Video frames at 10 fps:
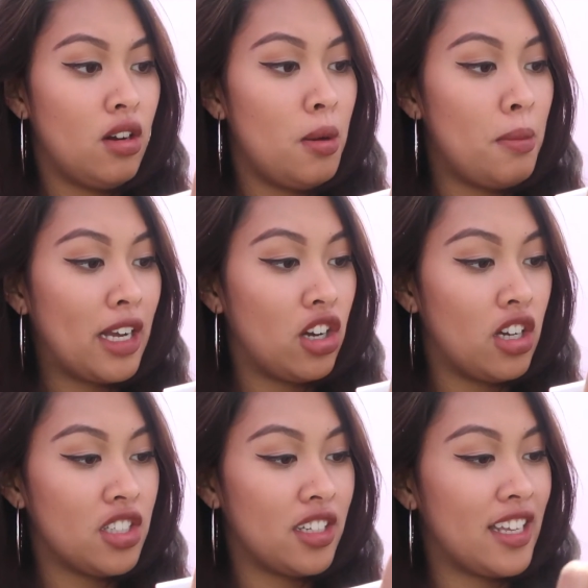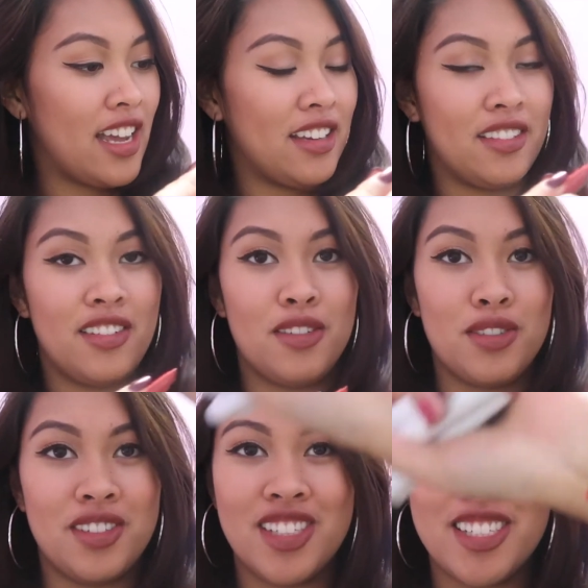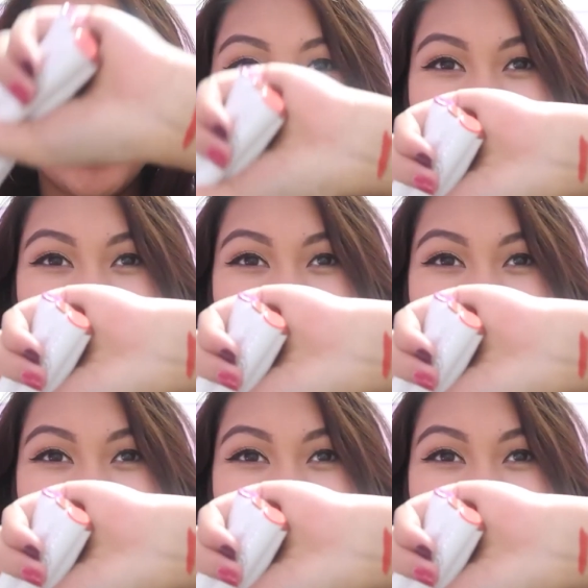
Oh my gosh, again, uh, just